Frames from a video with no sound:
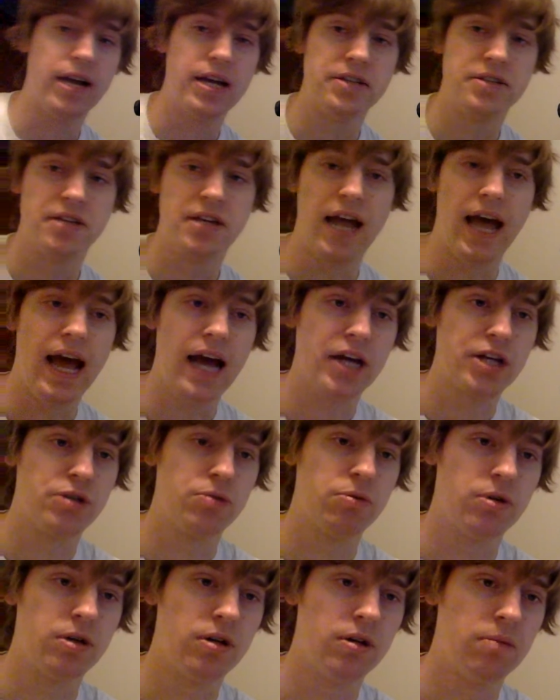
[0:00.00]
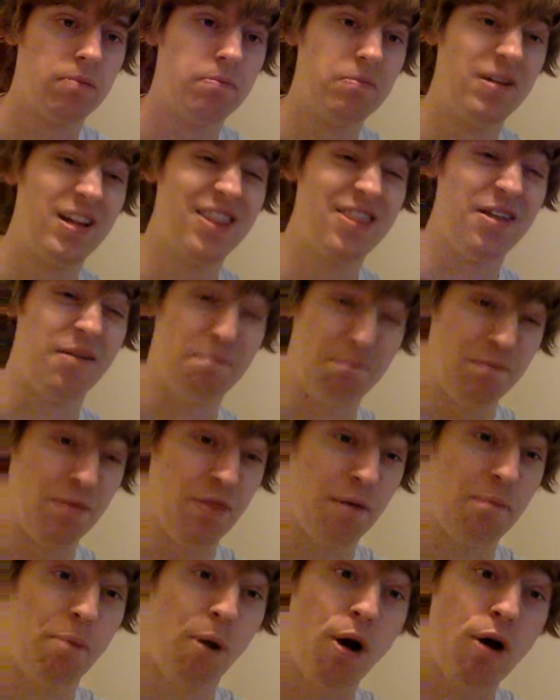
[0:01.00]
as an actual,
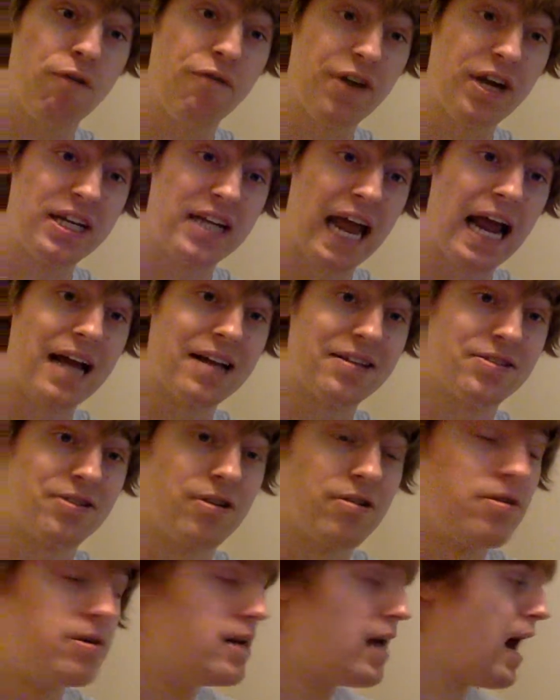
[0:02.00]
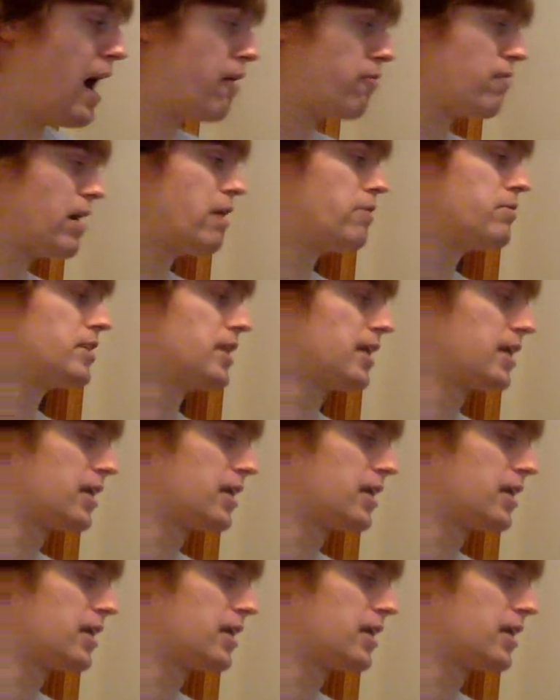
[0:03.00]
the perfect answer, not rounded